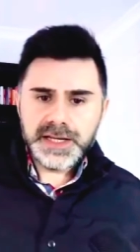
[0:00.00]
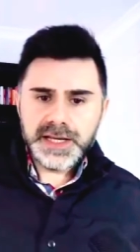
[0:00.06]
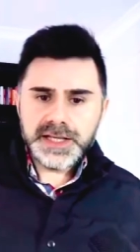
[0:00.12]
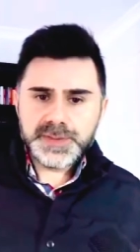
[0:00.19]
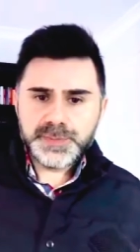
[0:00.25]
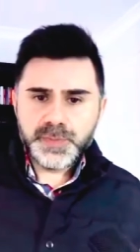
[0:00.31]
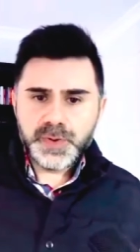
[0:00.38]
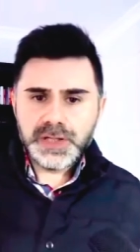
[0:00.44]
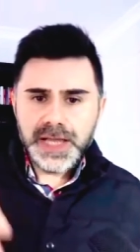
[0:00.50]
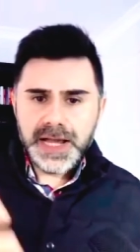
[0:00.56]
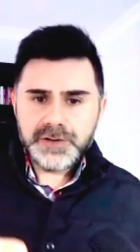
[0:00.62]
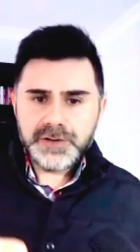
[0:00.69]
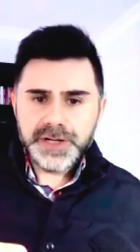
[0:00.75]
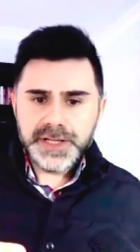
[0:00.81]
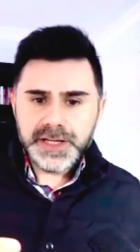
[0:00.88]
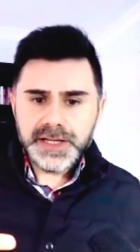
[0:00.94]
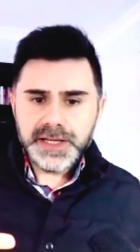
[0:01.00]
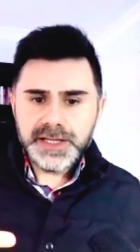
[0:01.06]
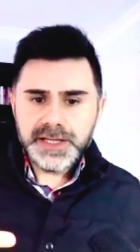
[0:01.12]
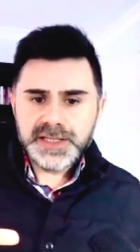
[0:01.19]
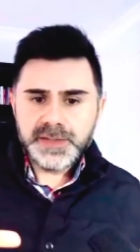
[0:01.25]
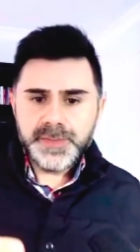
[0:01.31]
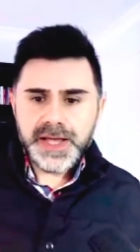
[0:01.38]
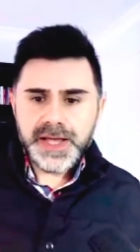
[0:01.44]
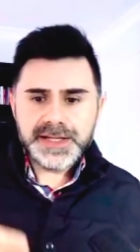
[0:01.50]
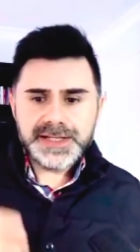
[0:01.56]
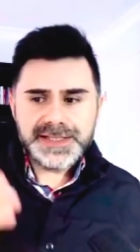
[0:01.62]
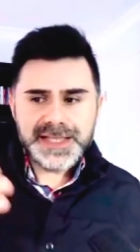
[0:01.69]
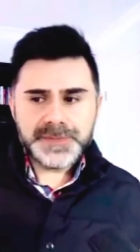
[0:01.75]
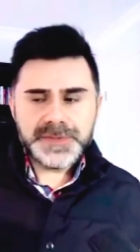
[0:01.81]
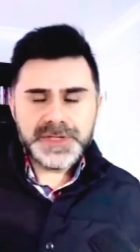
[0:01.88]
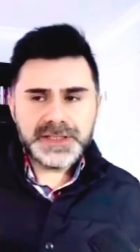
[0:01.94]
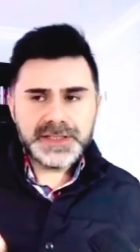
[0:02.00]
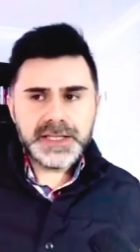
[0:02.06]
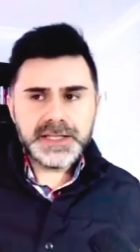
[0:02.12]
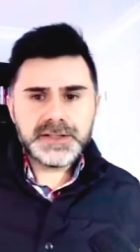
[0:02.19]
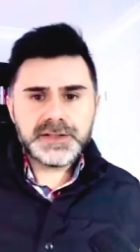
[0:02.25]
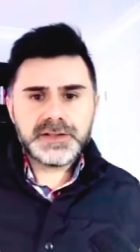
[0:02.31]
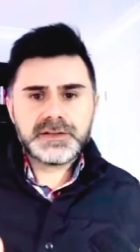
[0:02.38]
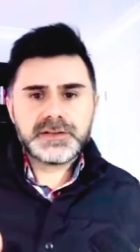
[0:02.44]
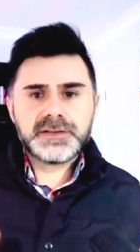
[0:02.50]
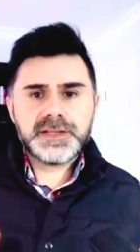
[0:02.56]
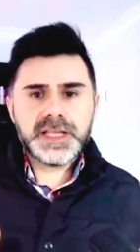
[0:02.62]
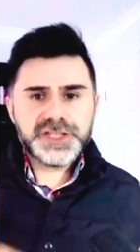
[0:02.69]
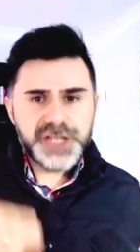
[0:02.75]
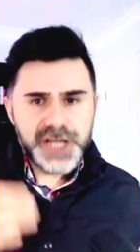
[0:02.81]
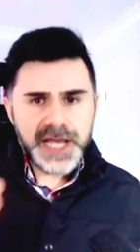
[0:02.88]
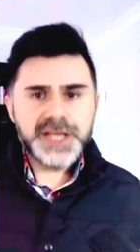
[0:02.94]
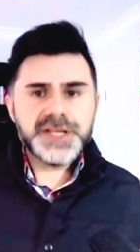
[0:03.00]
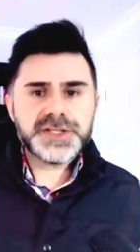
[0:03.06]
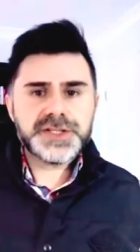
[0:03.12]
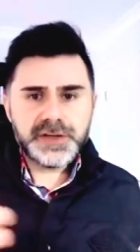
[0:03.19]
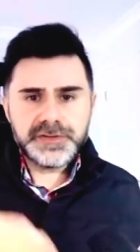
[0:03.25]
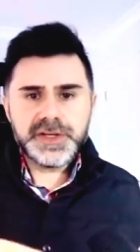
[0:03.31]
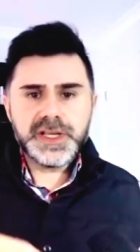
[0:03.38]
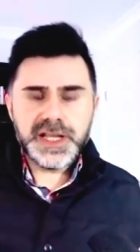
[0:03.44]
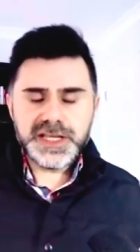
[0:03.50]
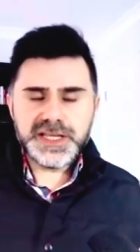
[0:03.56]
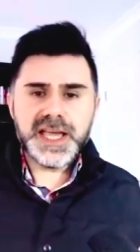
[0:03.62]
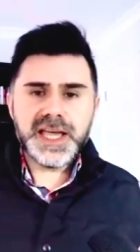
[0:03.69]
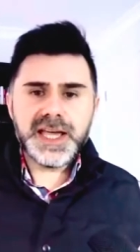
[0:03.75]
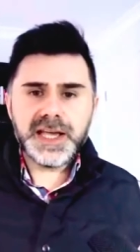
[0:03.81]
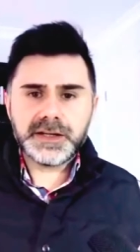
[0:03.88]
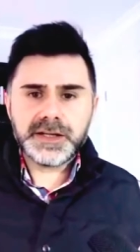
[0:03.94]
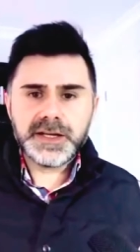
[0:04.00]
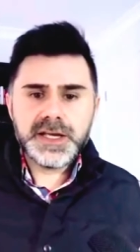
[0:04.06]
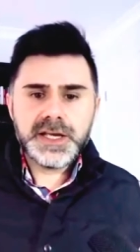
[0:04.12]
It's polarity. It's about accepting that the changes of yin and yang.